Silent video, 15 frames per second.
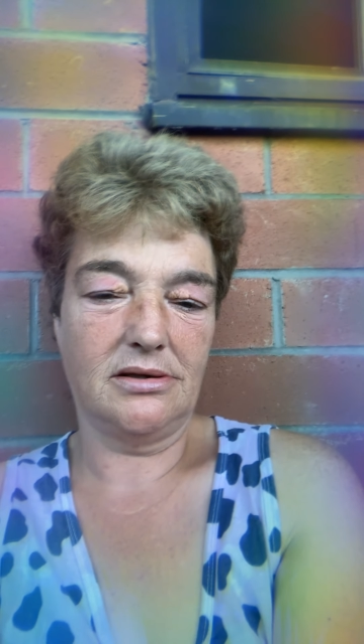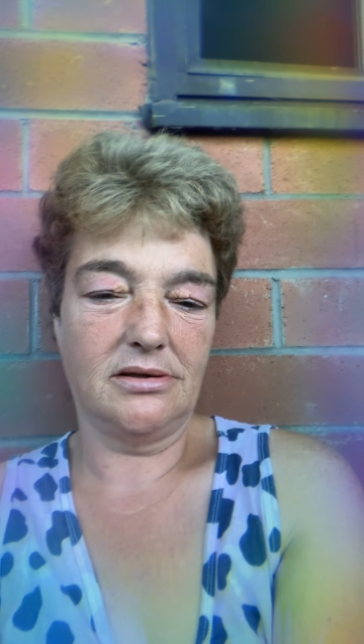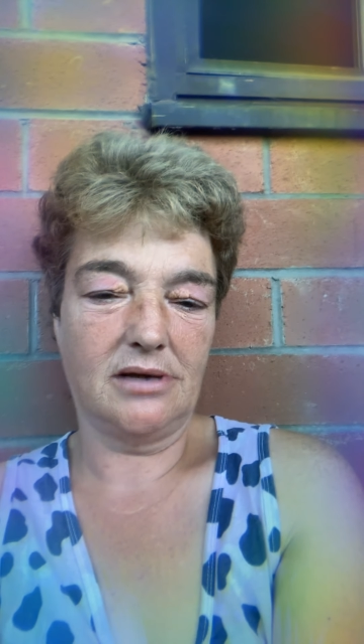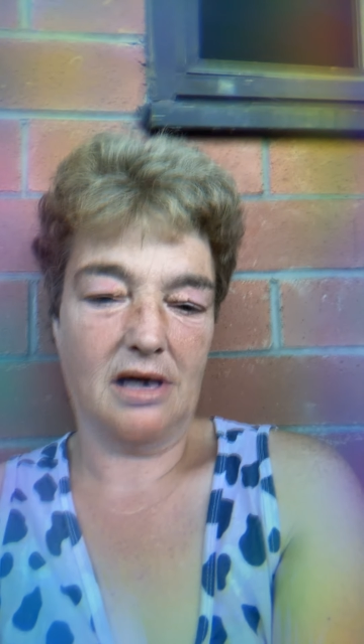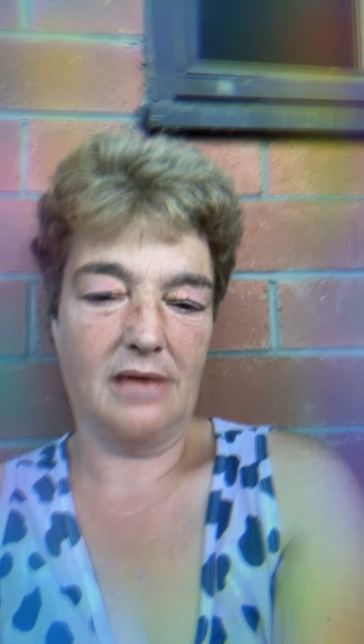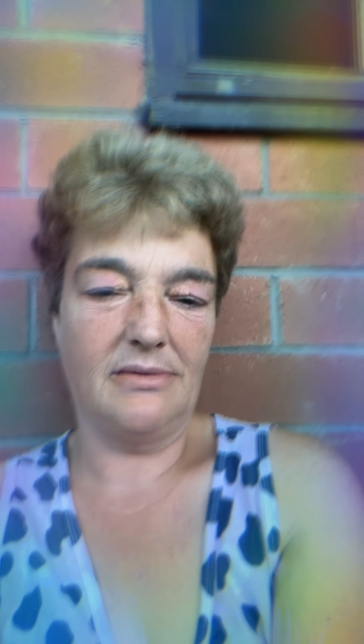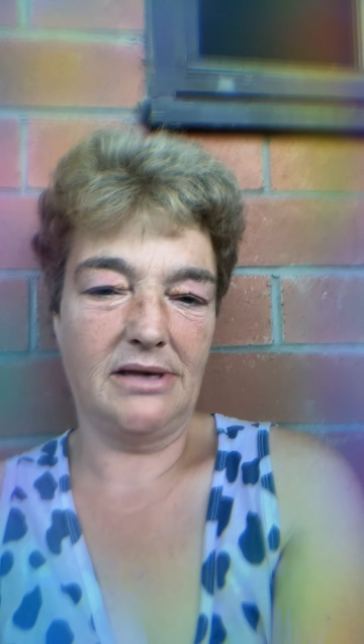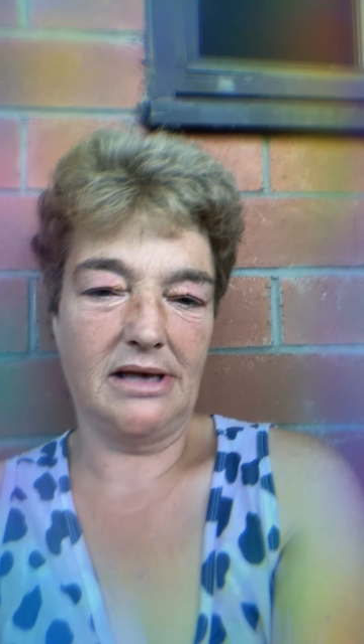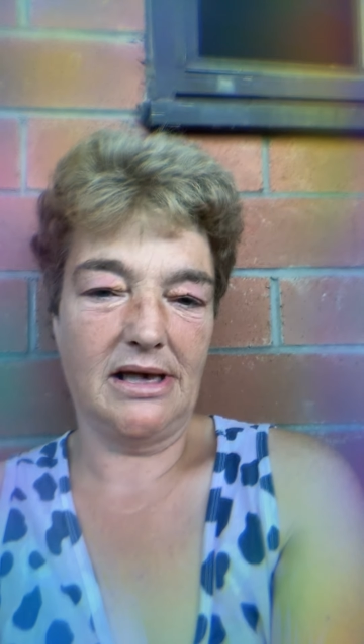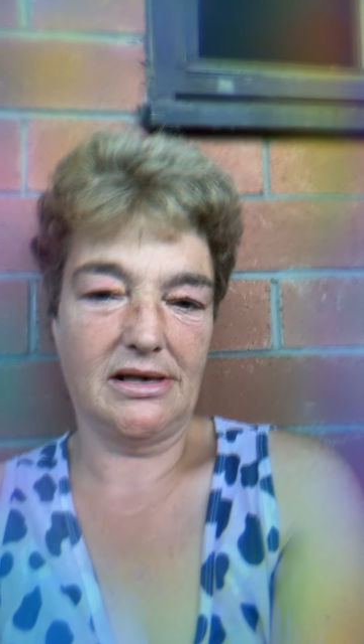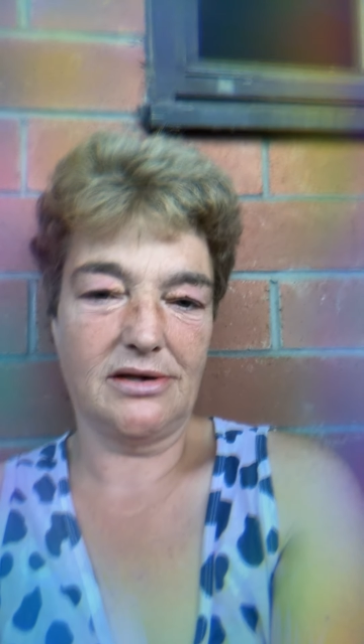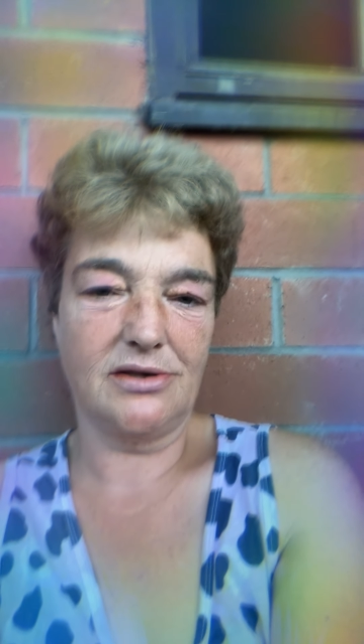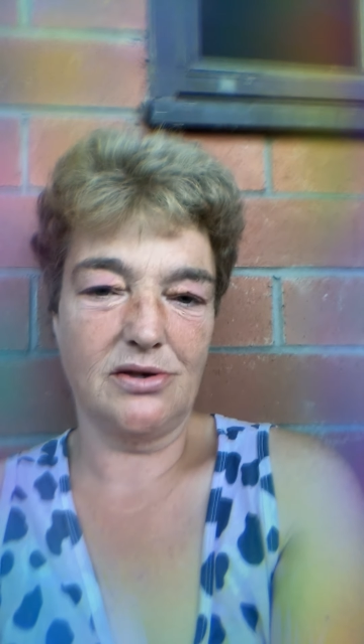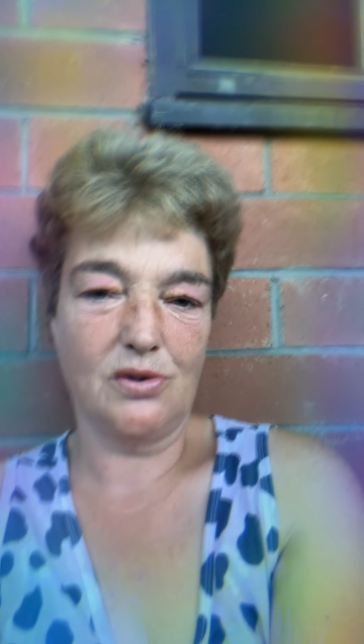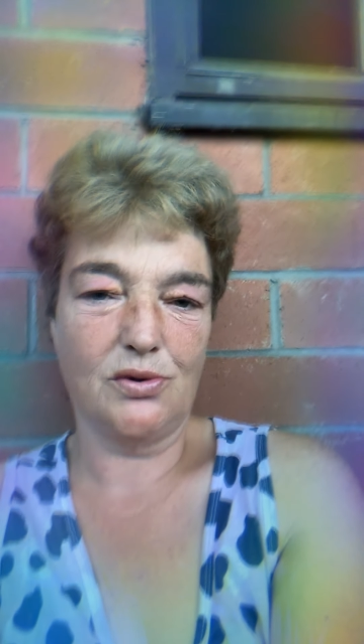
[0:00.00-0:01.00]
time to get
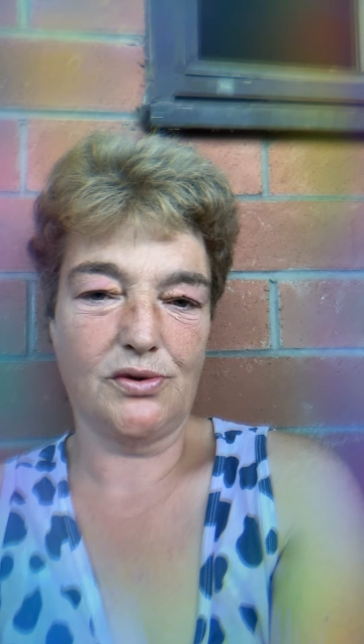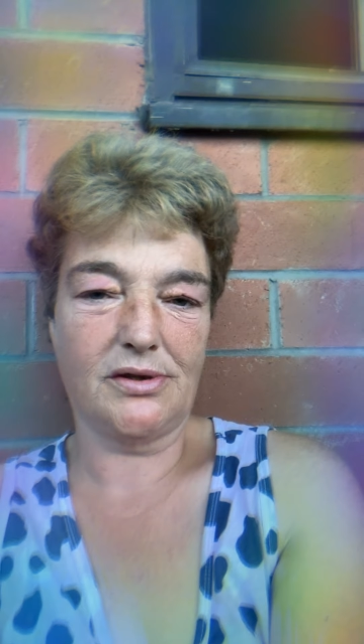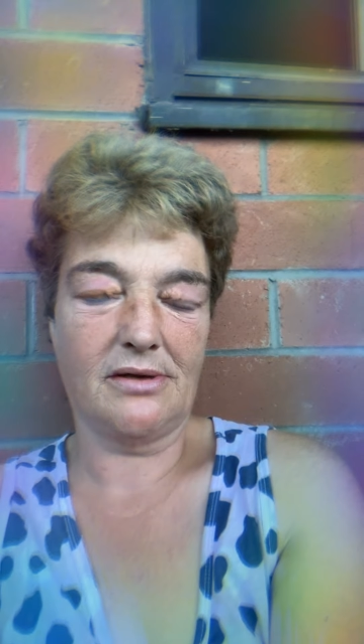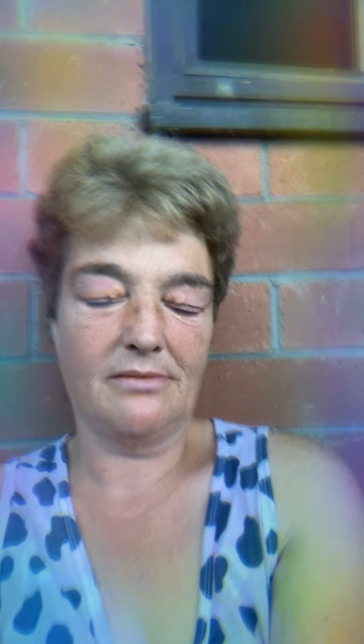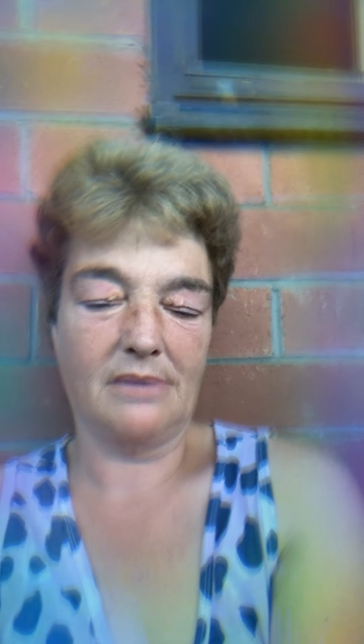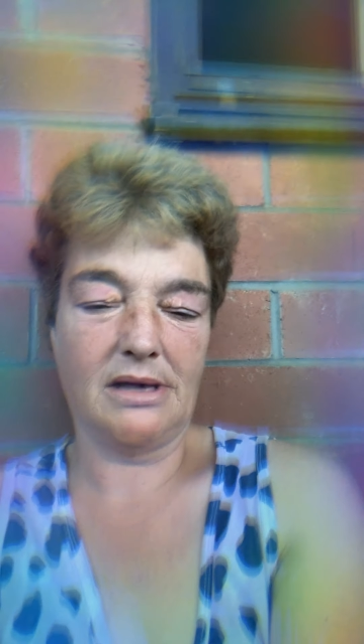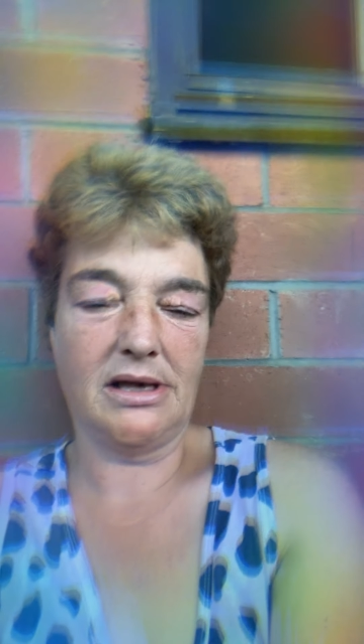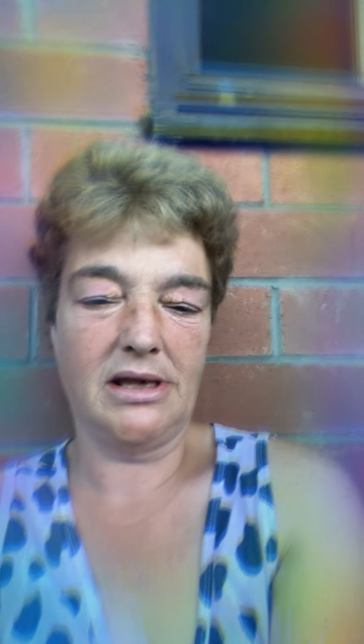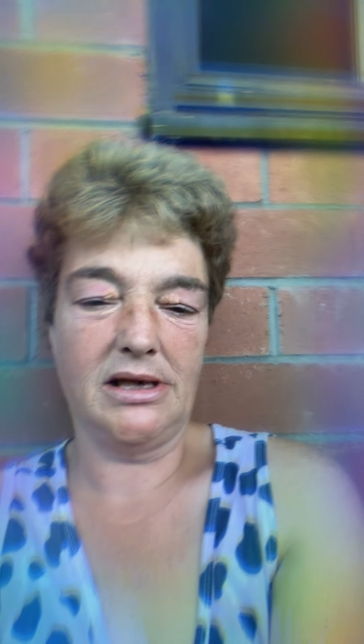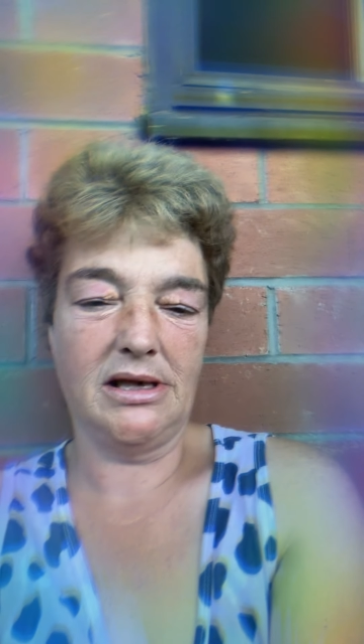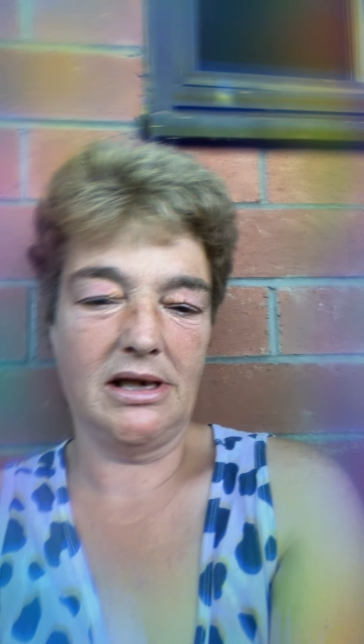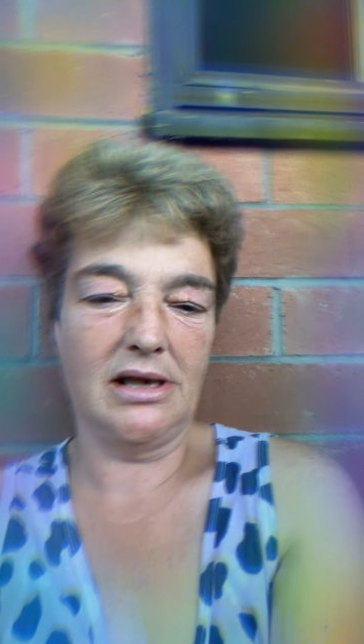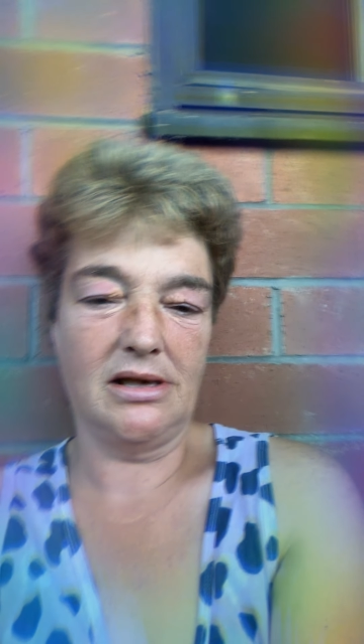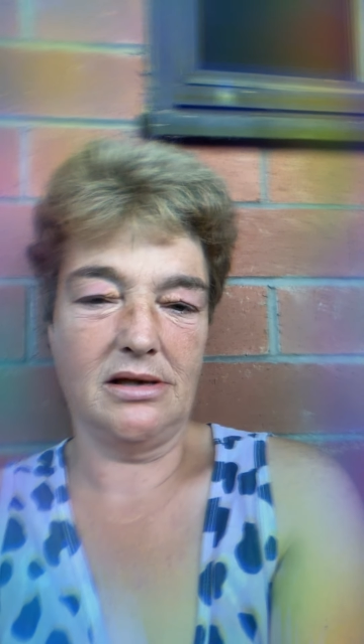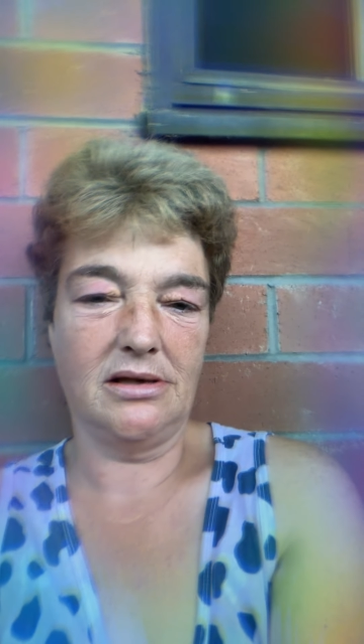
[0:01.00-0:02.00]
to know somebody
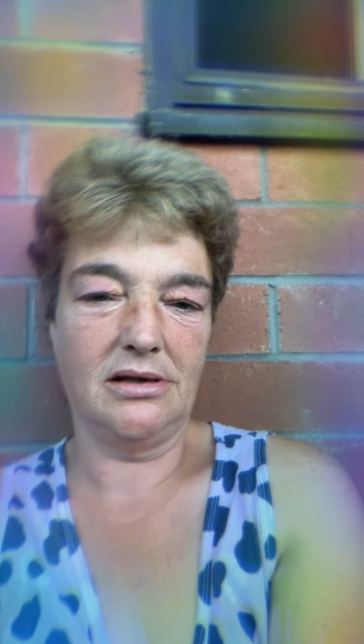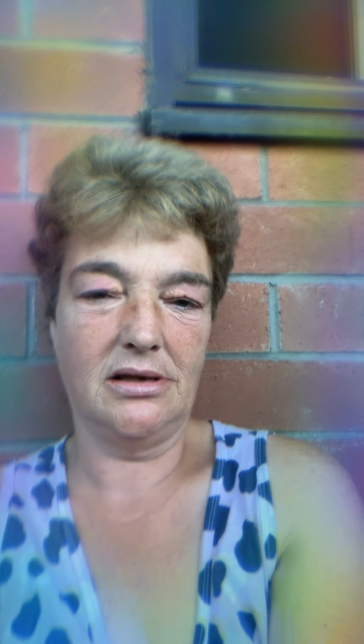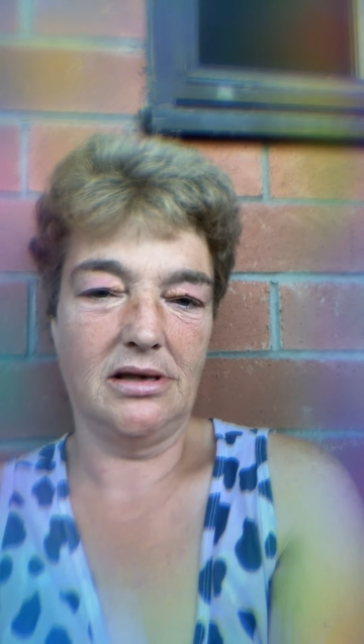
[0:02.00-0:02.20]
and